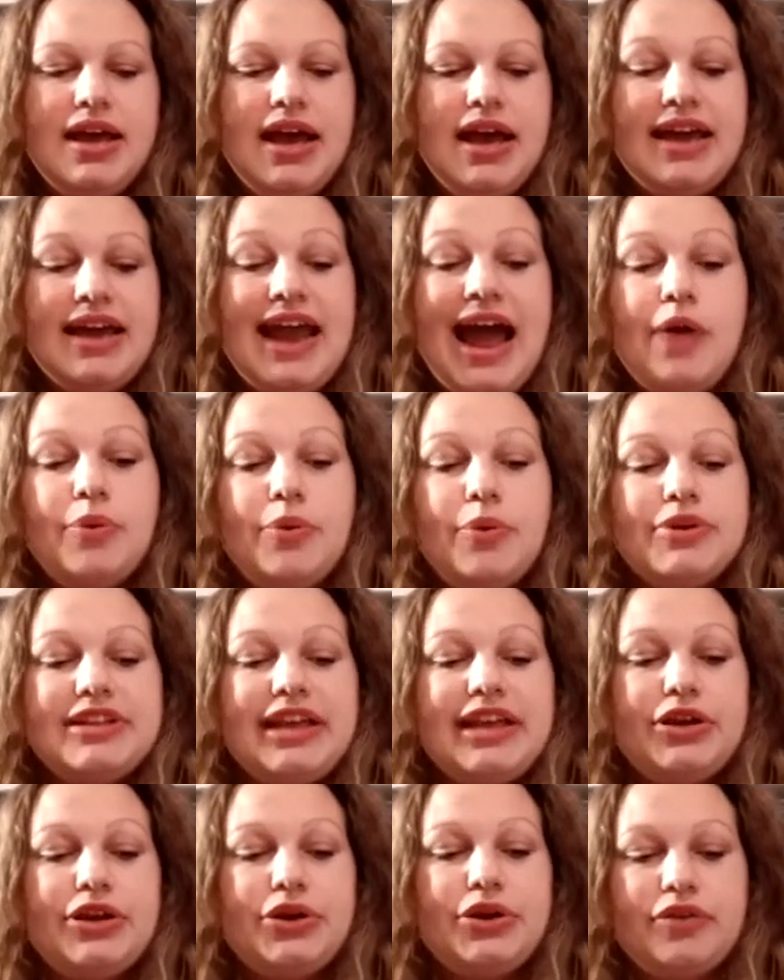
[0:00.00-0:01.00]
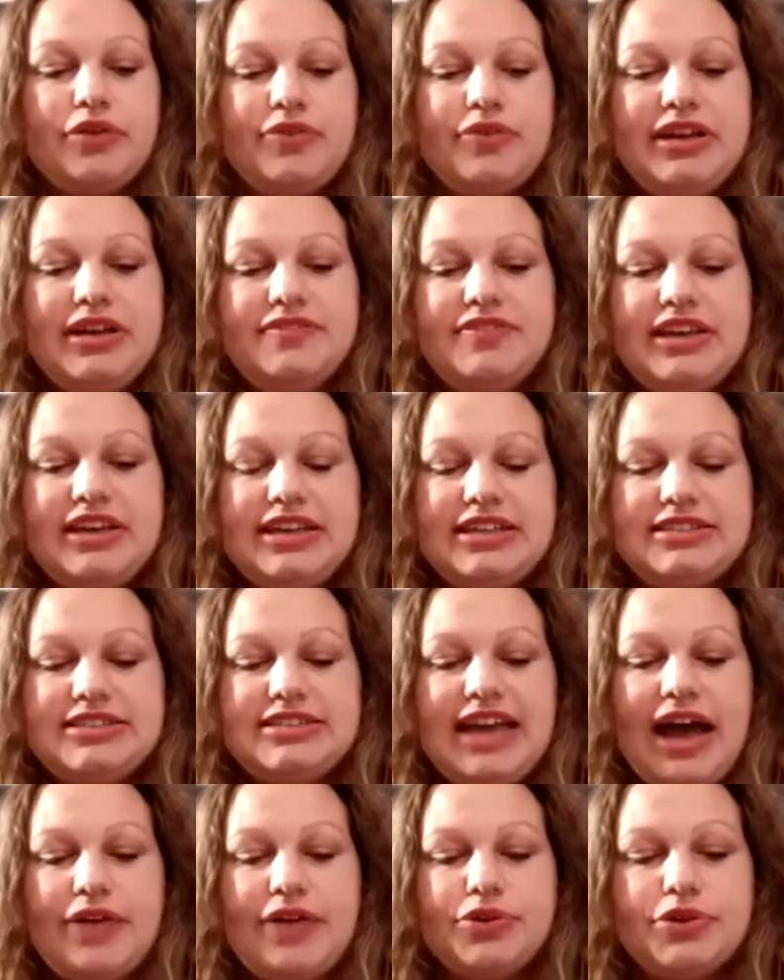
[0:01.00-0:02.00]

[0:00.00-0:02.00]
An hour later, a ring of kids gathered